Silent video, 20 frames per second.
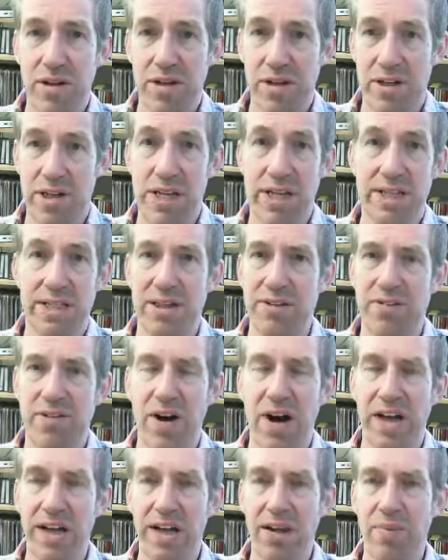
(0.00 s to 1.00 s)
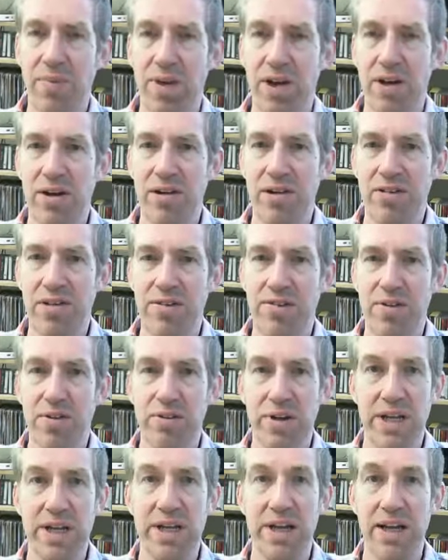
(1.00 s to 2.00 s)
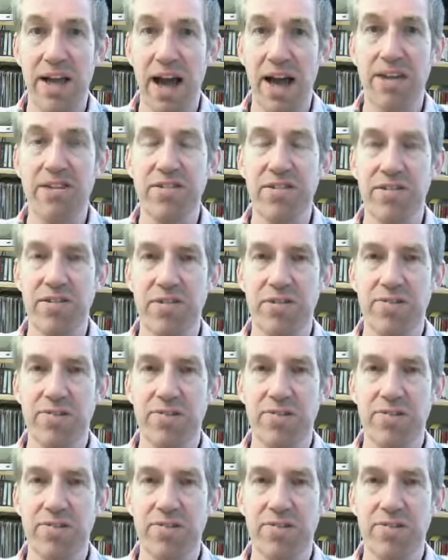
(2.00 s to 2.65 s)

need defining, because if you need a license